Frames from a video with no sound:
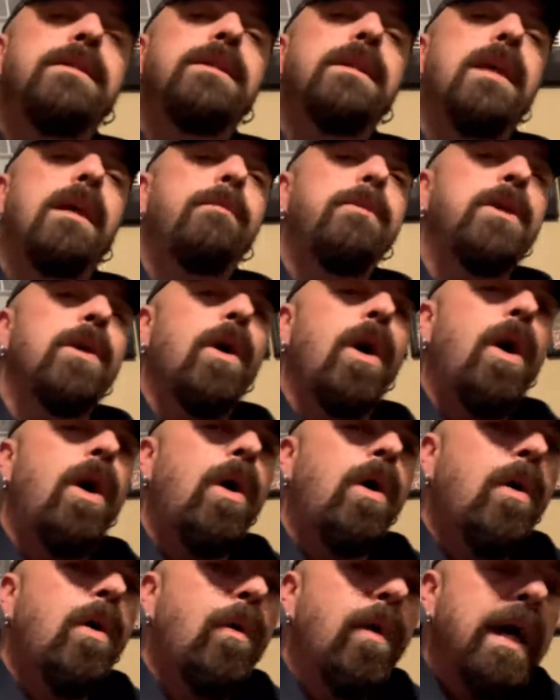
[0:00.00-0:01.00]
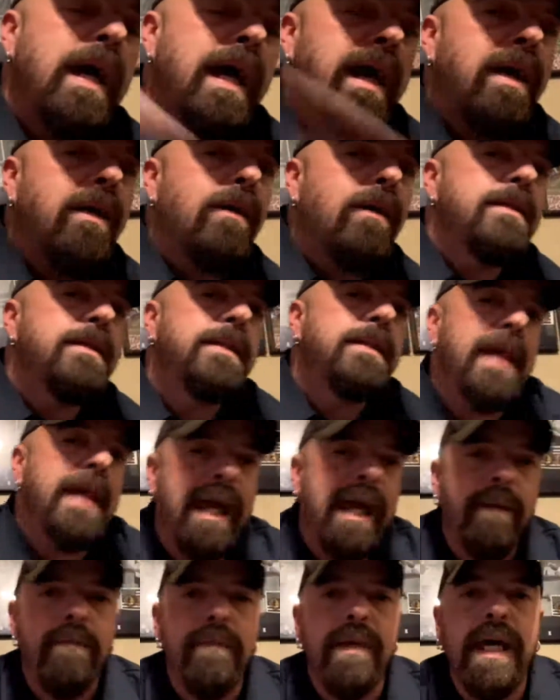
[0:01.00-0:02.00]
WO
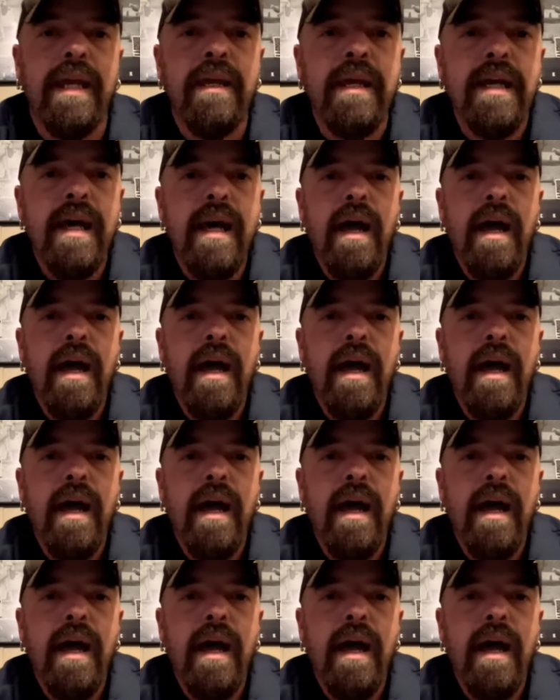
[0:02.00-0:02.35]
Entertainment